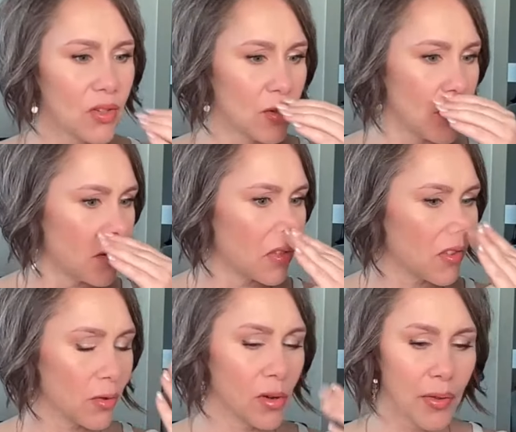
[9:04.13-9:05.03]
you go
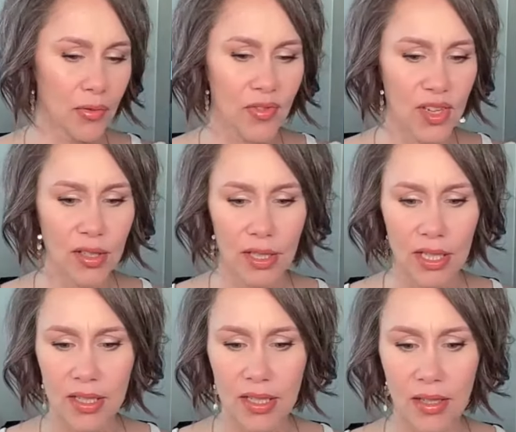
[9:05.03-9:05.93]
through all the
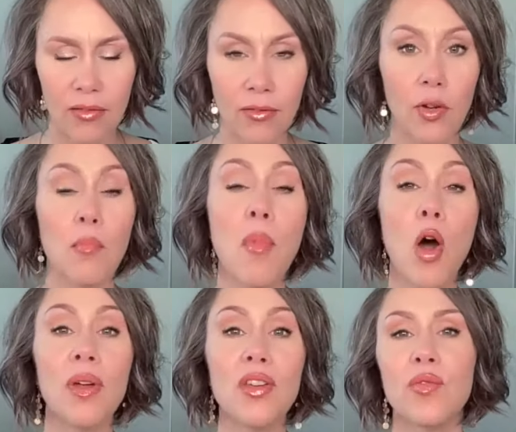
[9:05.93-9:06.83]
feelings and then for a
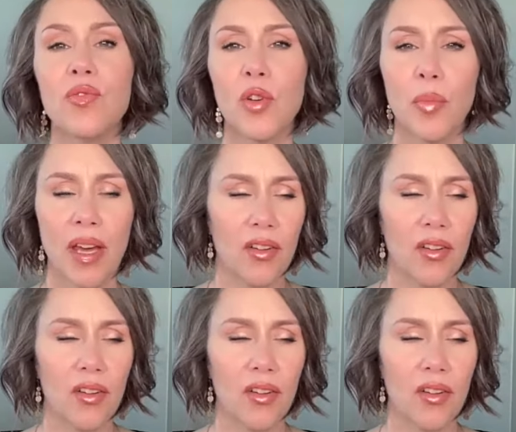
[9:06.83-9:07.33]
moment you feel better.